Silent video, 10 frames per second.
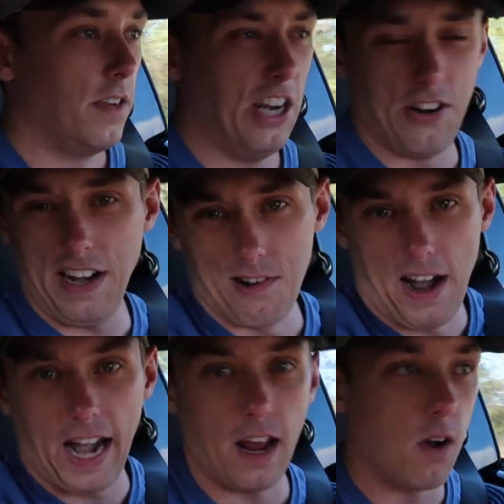You don't need a
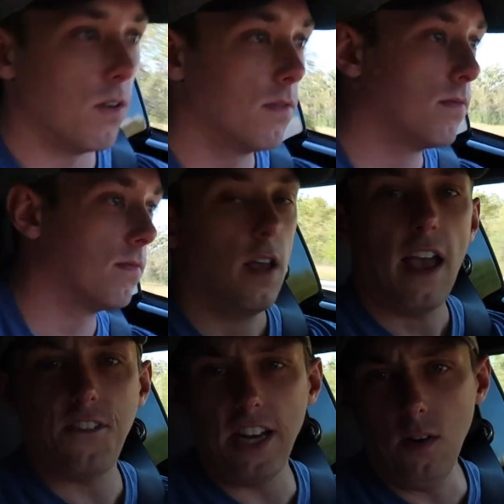radio.
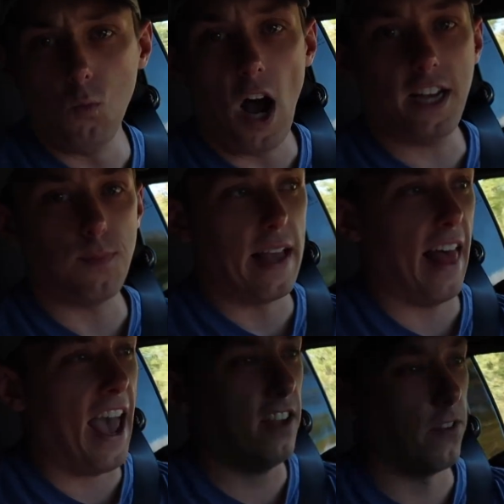If you didn't watch my
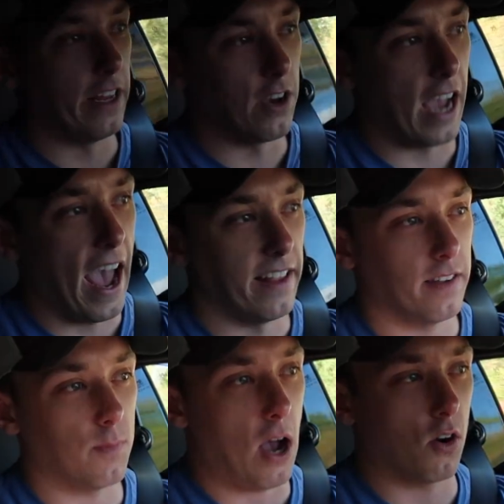last video, guys,
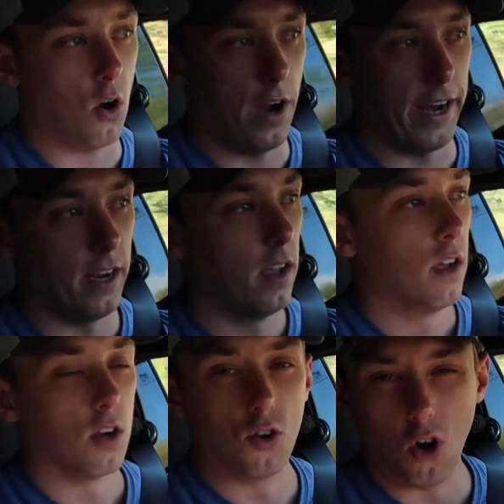it's about going
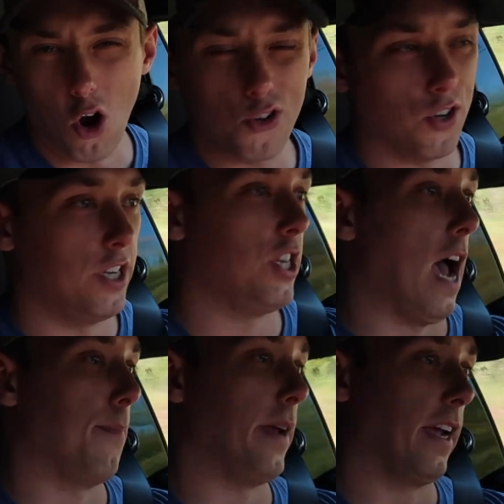grocery
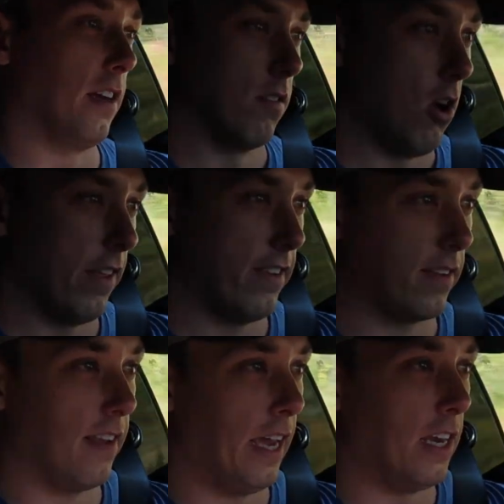shopping in your Lotus
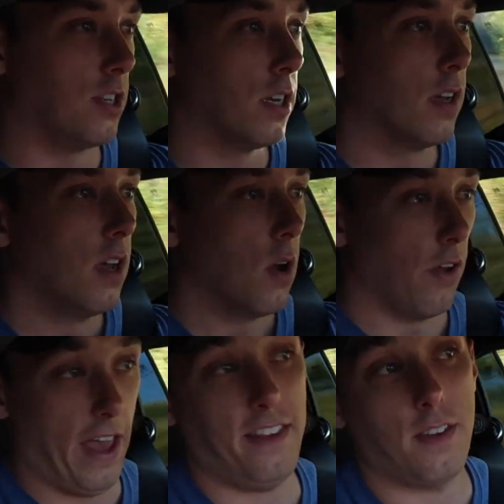EXIGE.
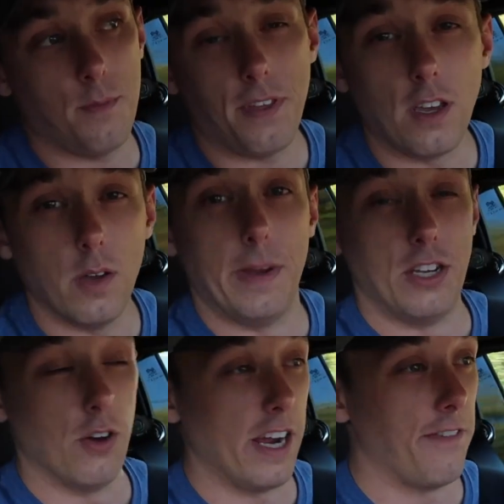Well, that's something you'd be
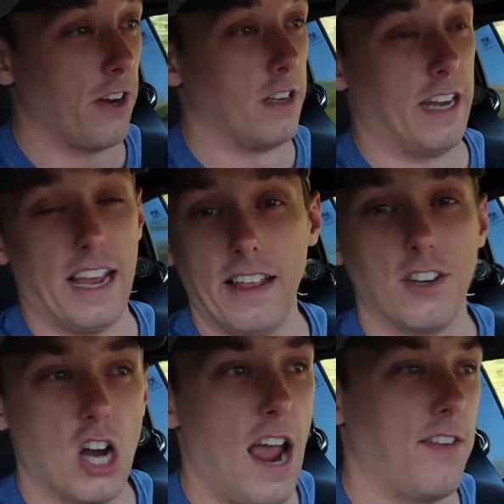doing if you're
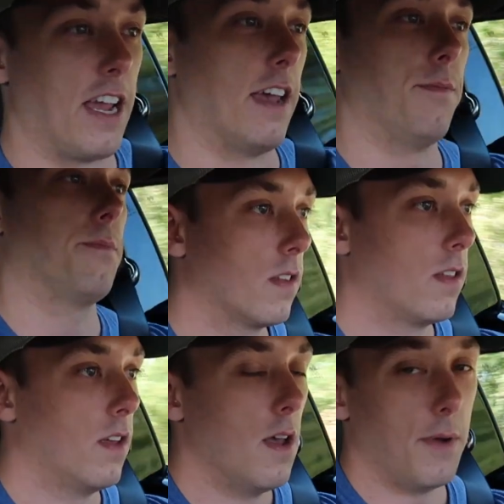daily driving it.
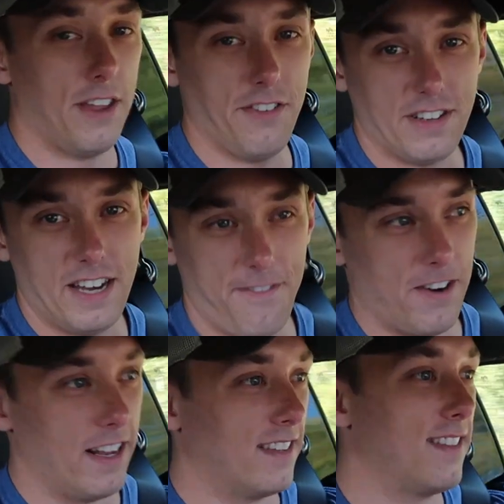But there's a
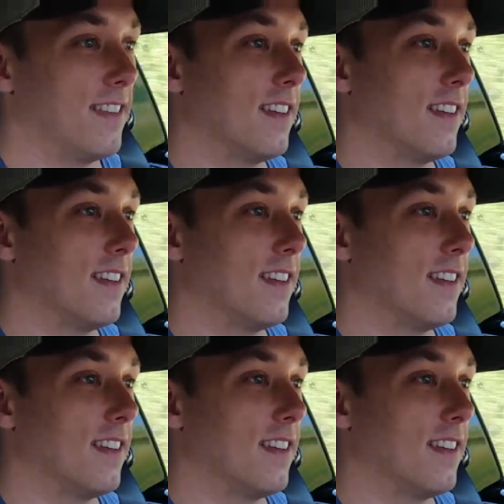difference.